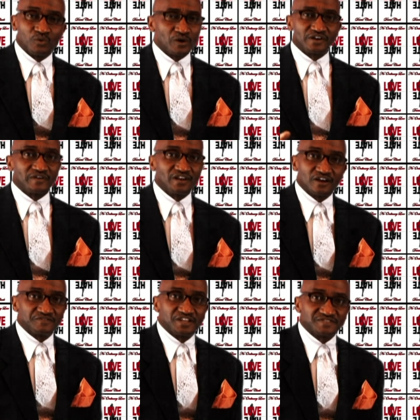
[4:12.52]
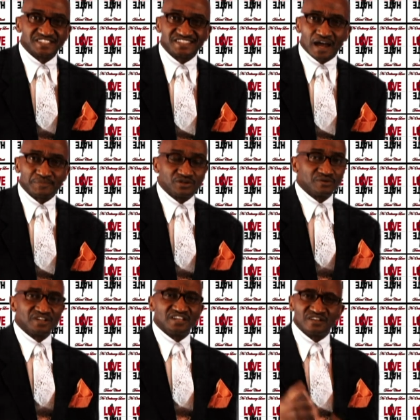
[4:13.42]
no ordinary love gives us the
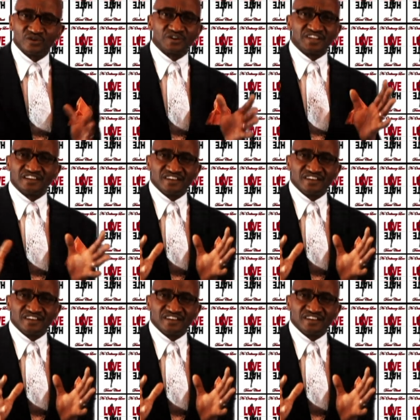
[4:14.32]
opportunity to look at a